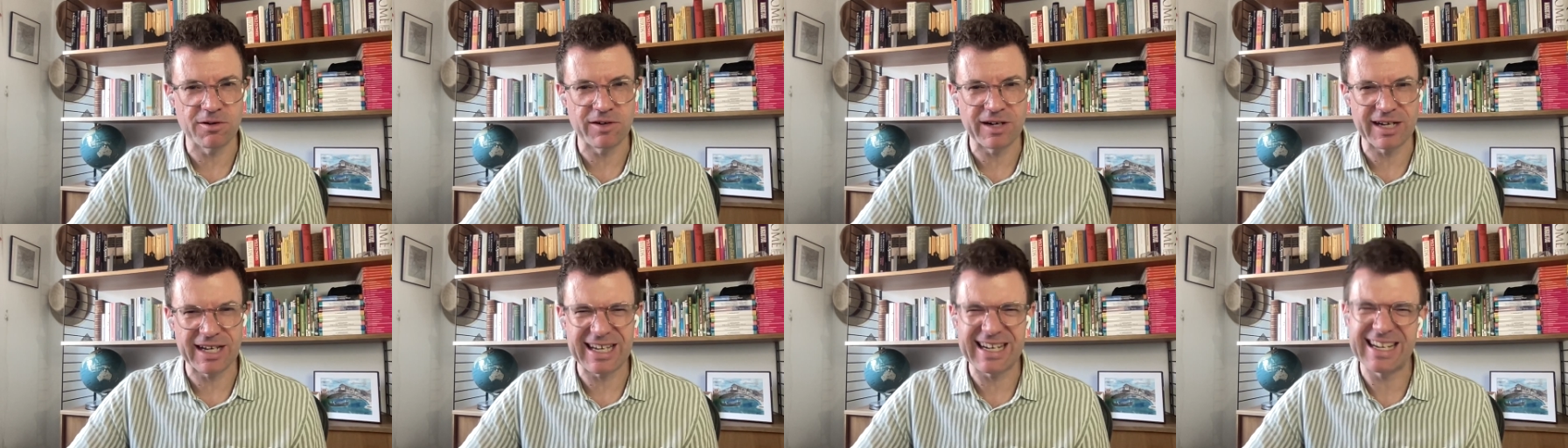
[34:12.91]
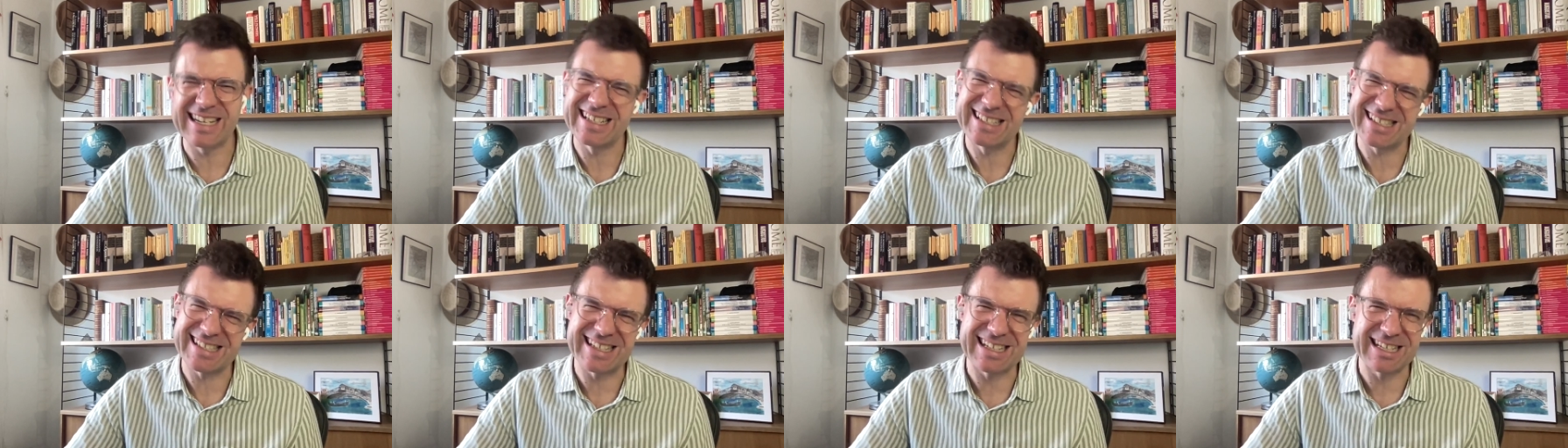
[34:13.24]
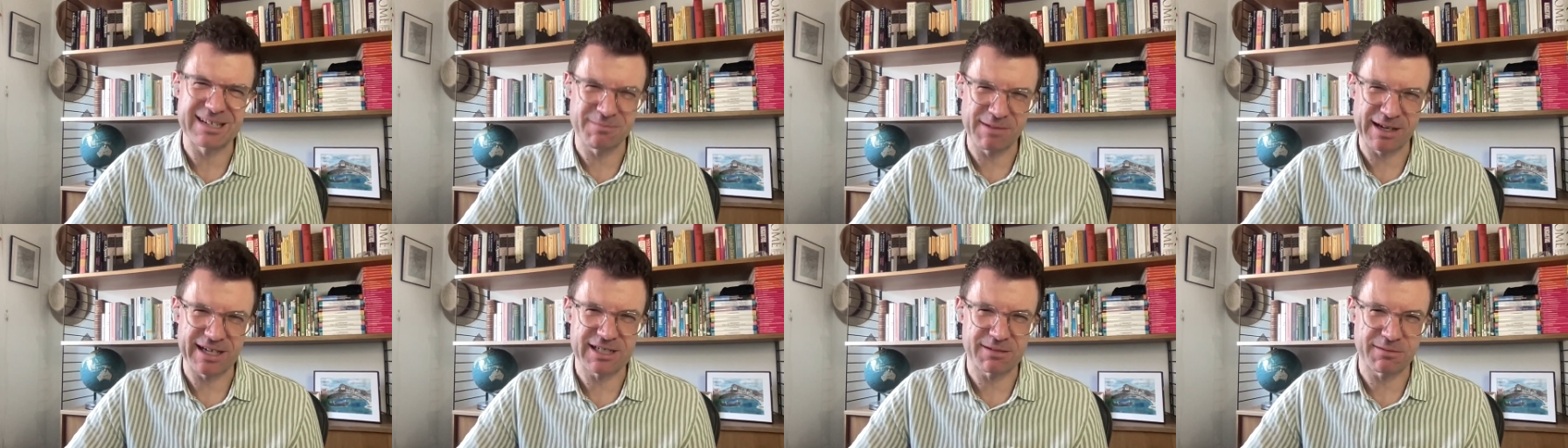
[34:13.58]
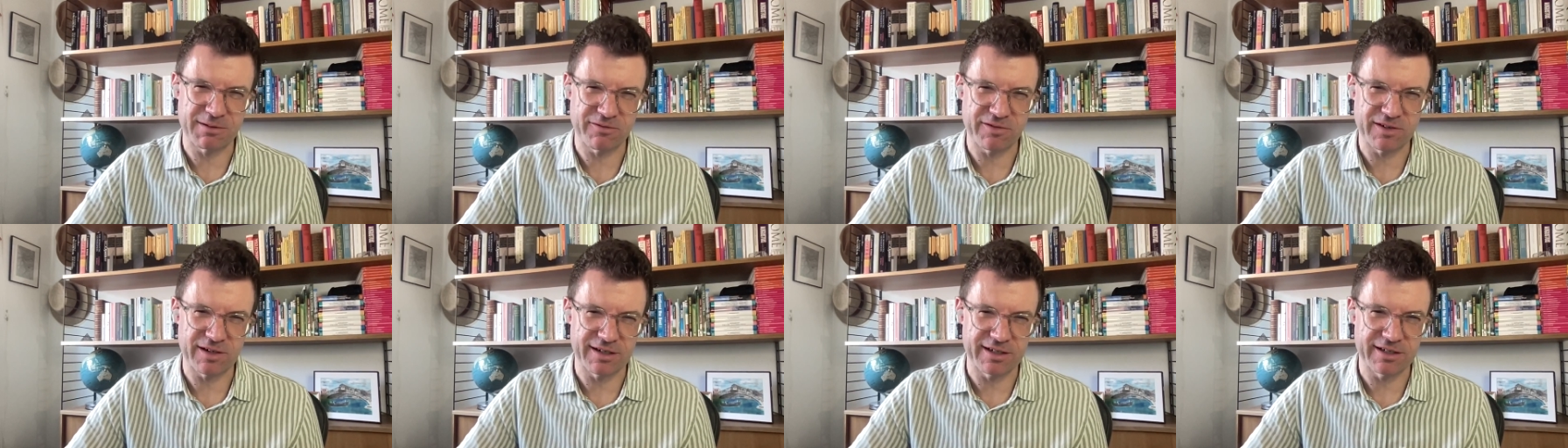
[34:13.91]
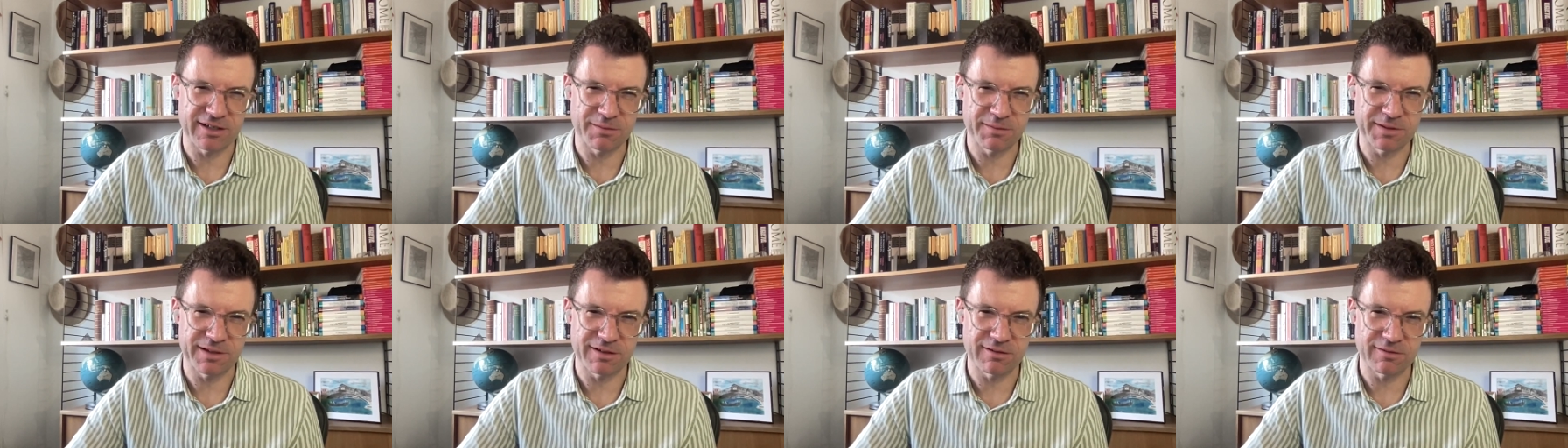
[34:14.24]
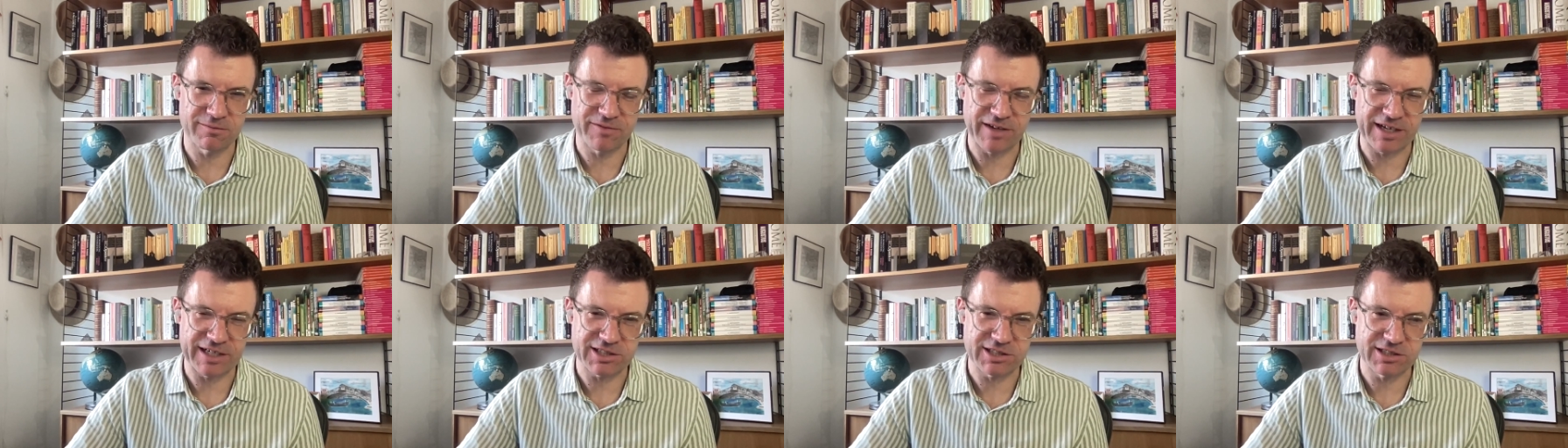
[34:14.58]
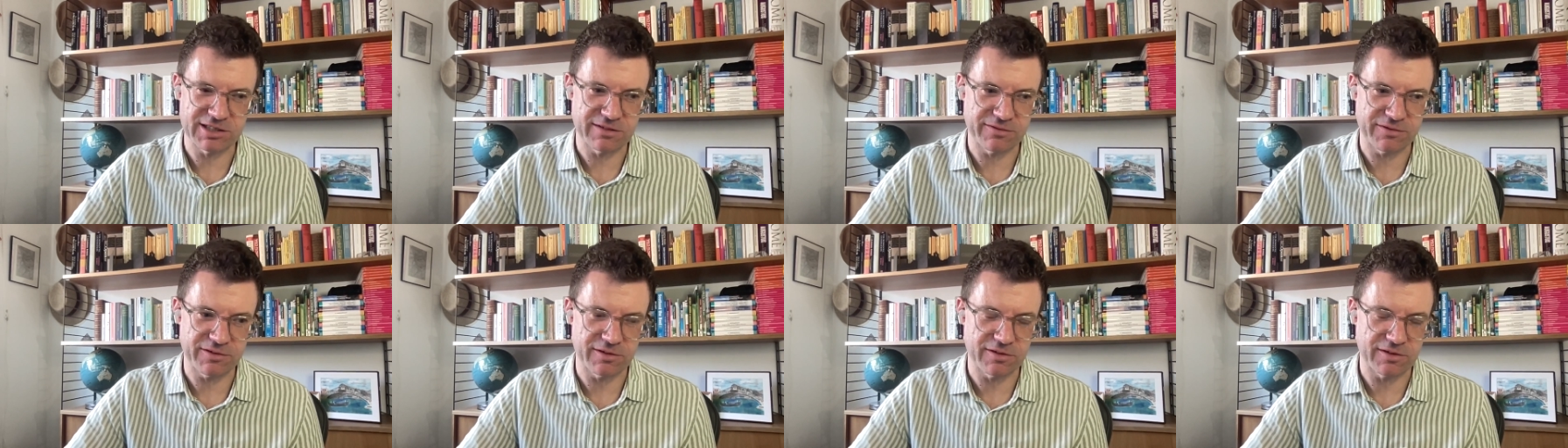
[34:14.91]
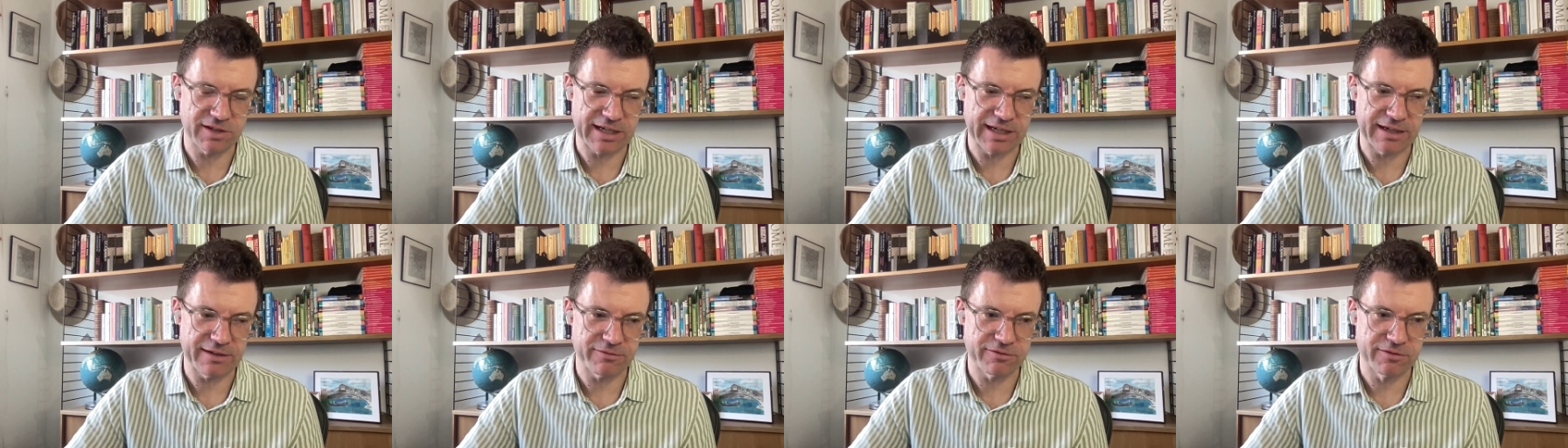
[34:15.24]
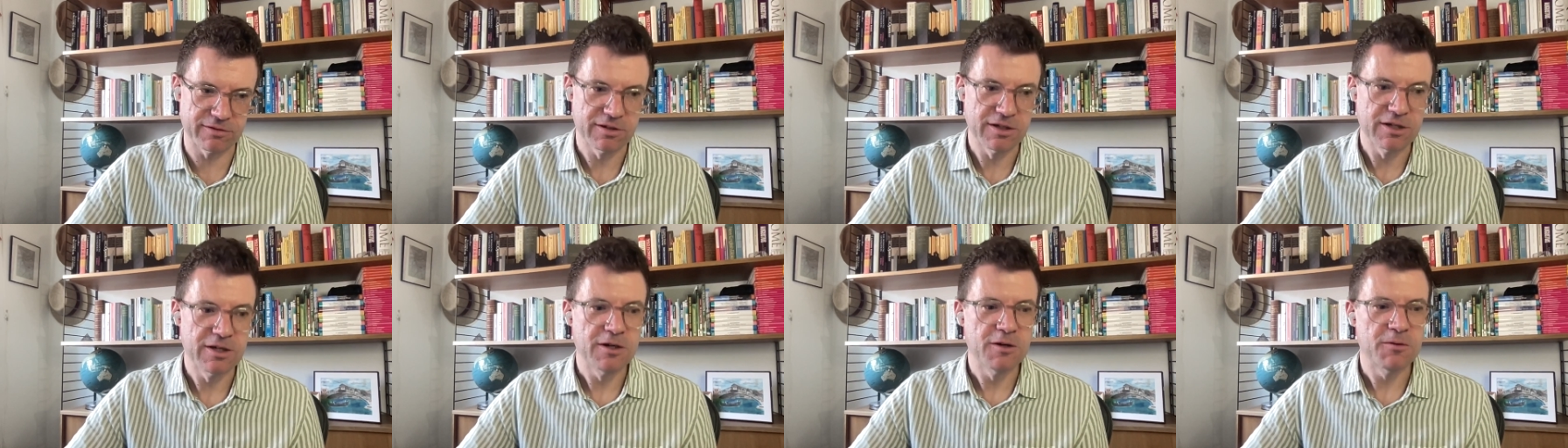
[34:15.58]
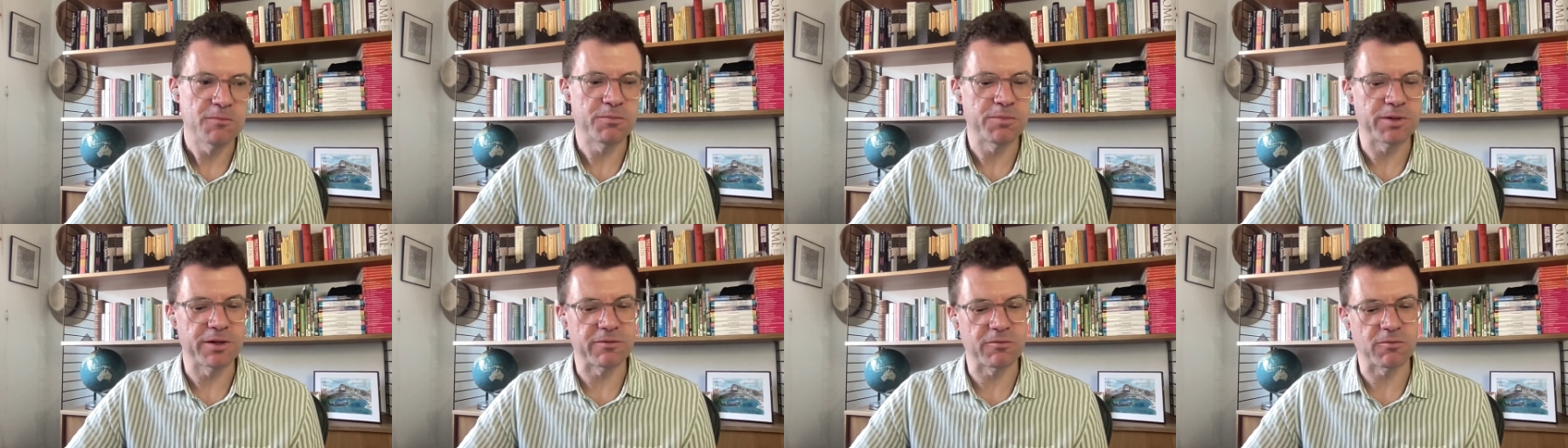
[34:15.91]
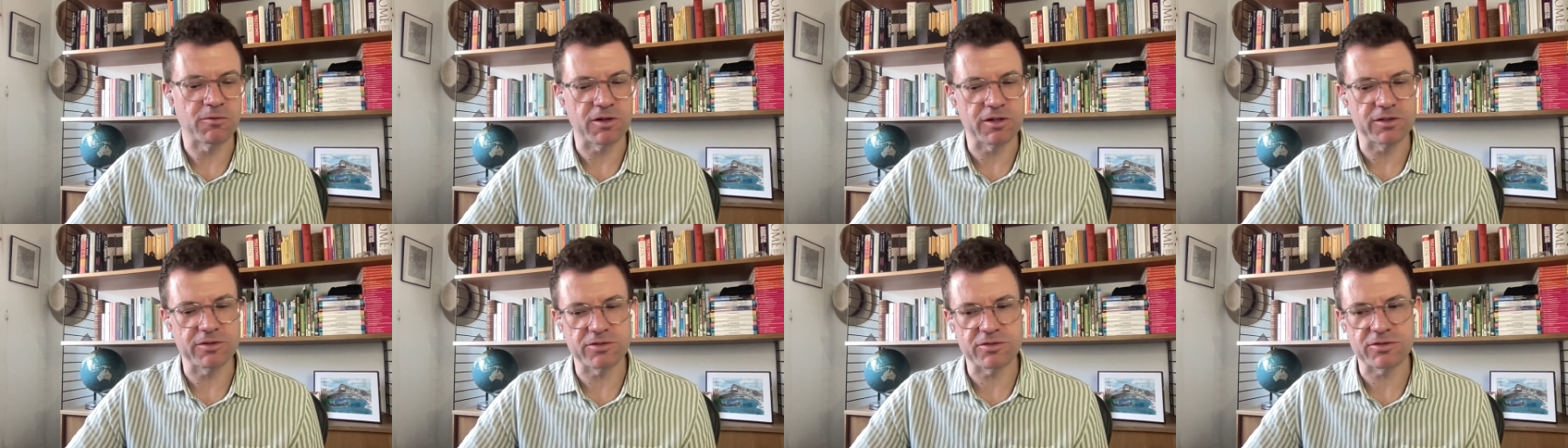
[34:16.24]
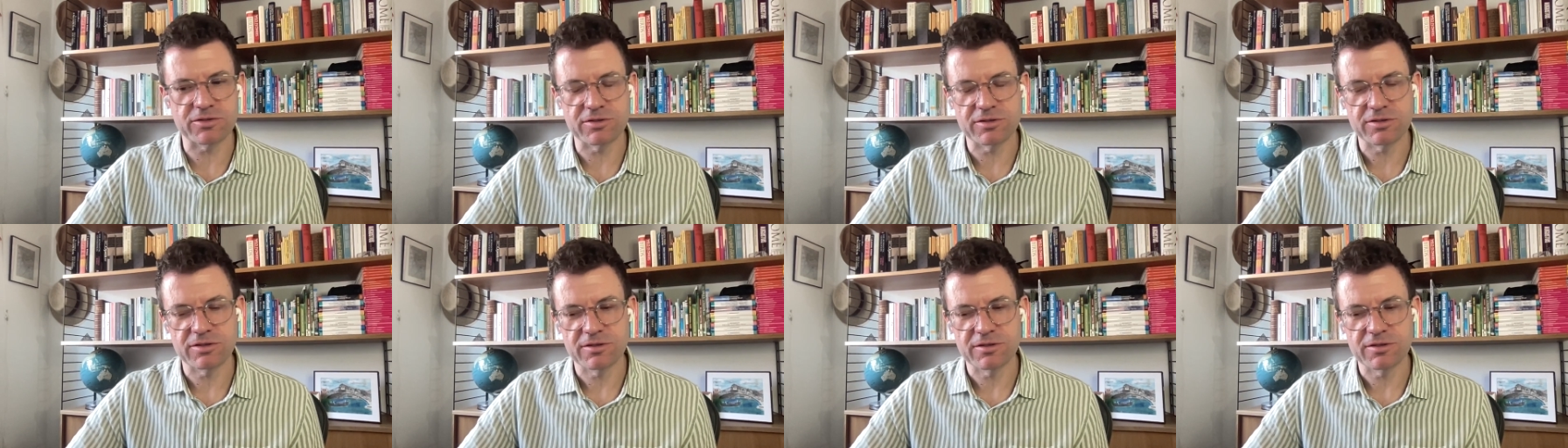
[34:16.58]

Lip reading: and can instantly make something feel a little bit old-fashioned if you're not careful. But what